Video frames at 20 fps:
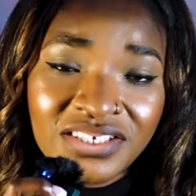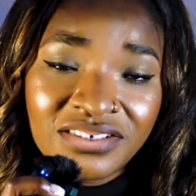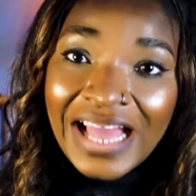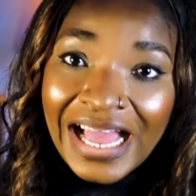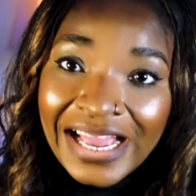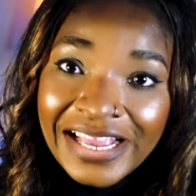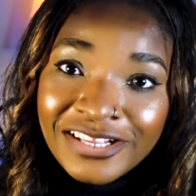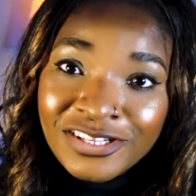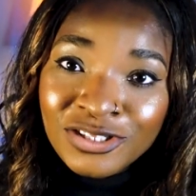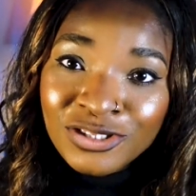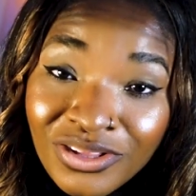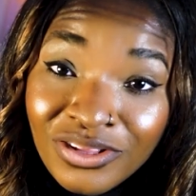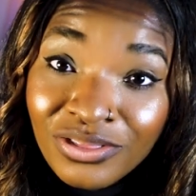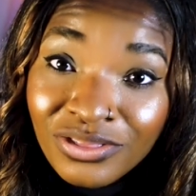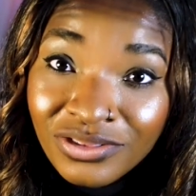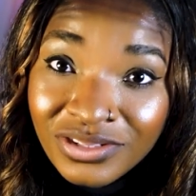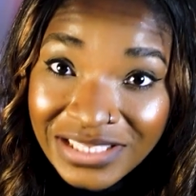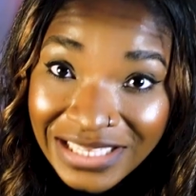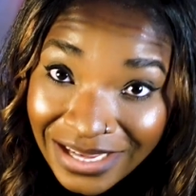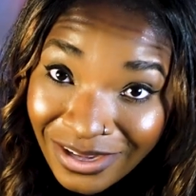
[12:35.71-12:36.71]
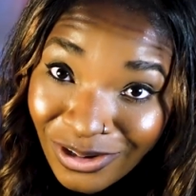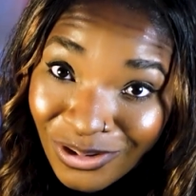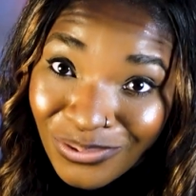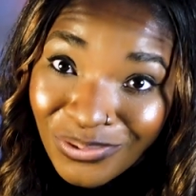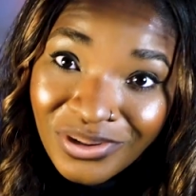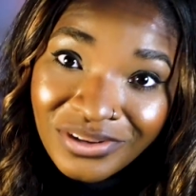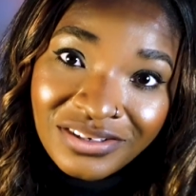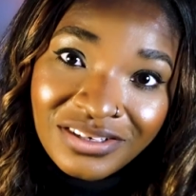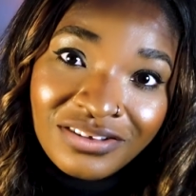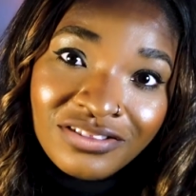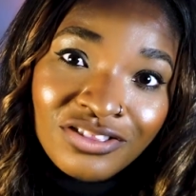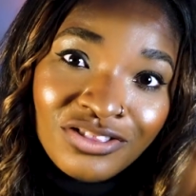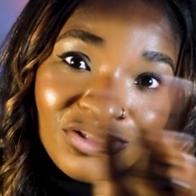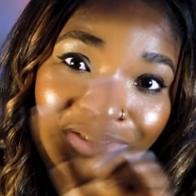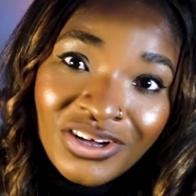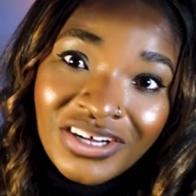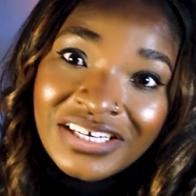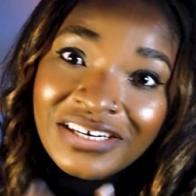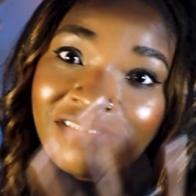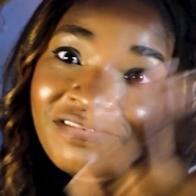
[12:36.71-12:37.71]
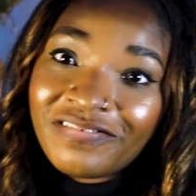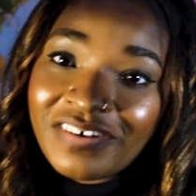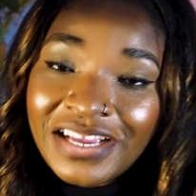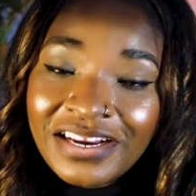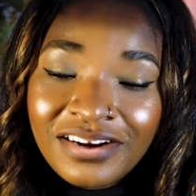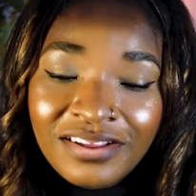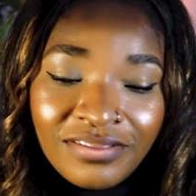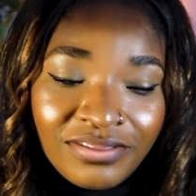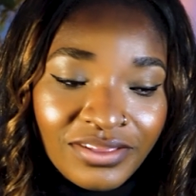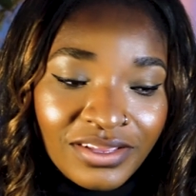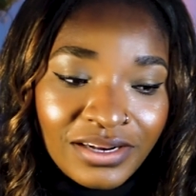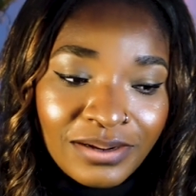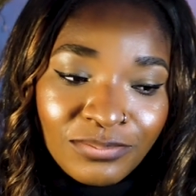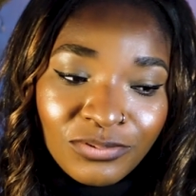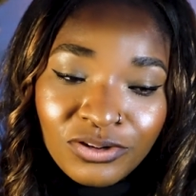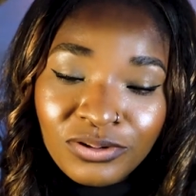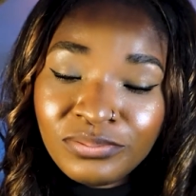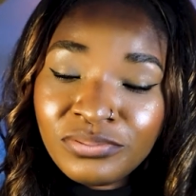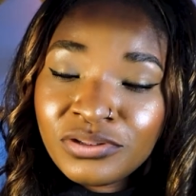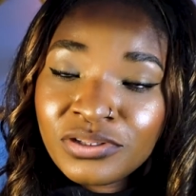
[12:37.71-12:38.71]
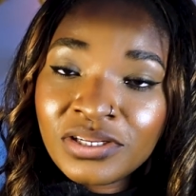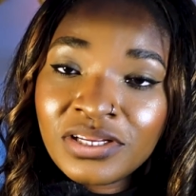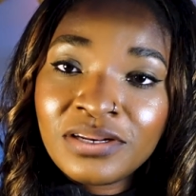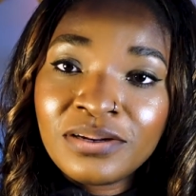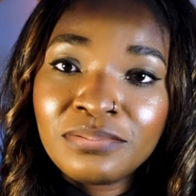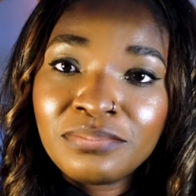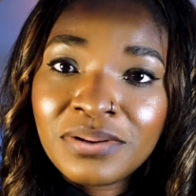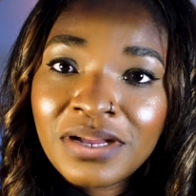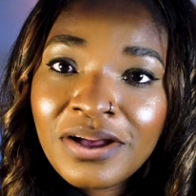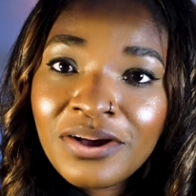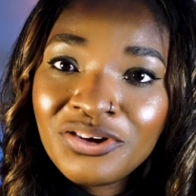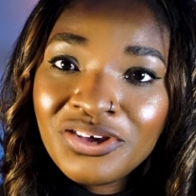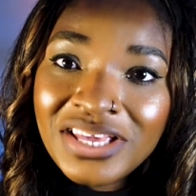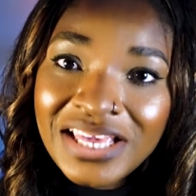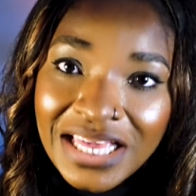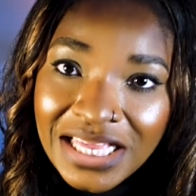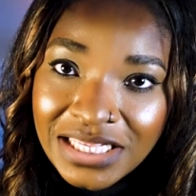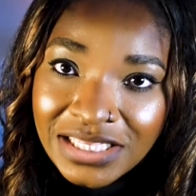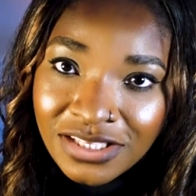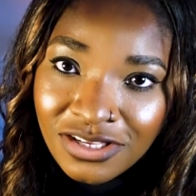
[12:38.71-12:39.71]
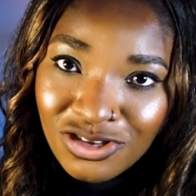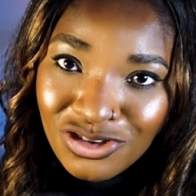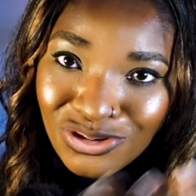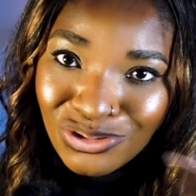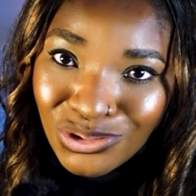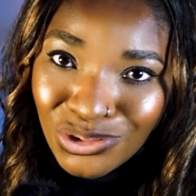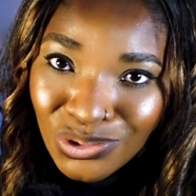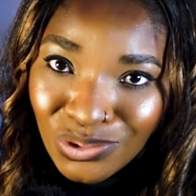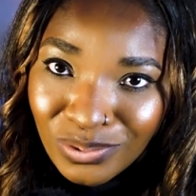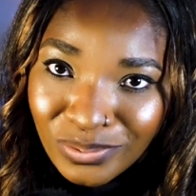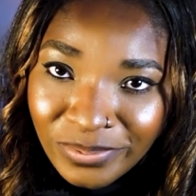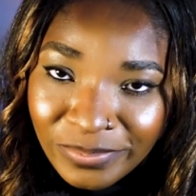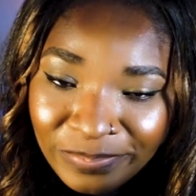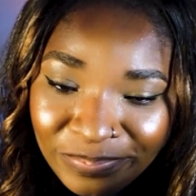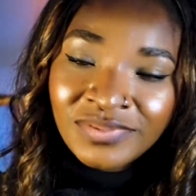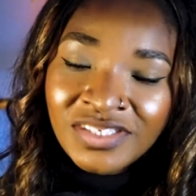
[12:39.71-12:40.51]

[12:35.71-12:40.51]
That is the second one. The third and final thing I'm going to be talking about is YouTube.